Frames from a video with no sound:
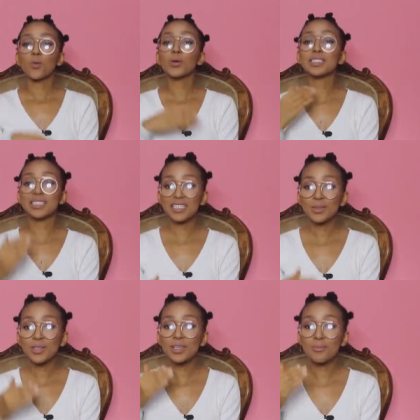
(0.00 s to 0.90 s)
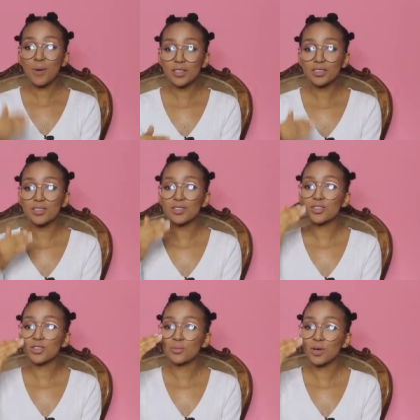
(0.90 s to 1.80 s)
we deal with imposter
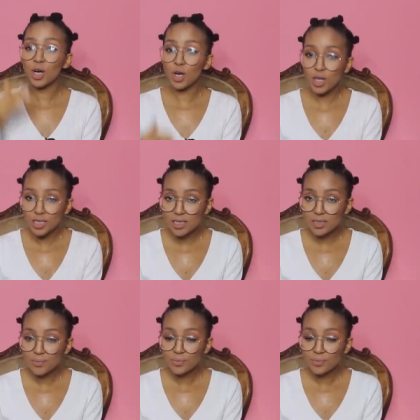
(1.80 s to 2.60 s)
syndrome a lot.